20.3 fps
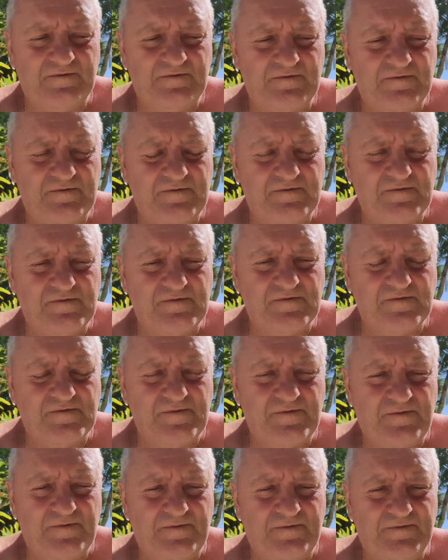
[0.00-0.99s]

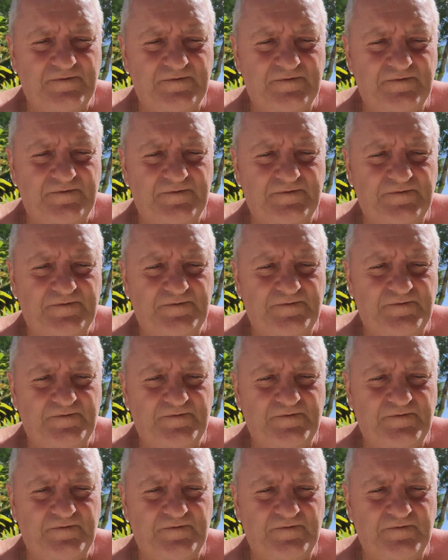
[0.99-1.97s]

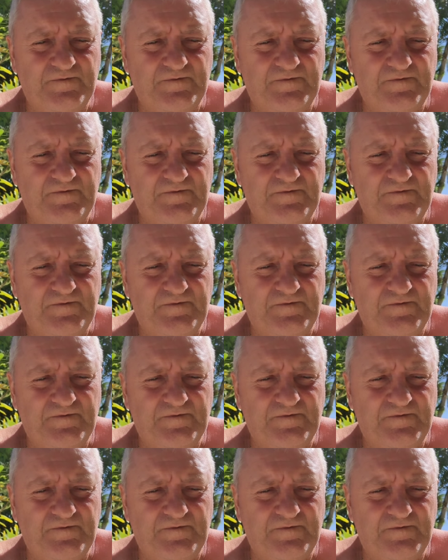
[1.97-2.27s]
(silence)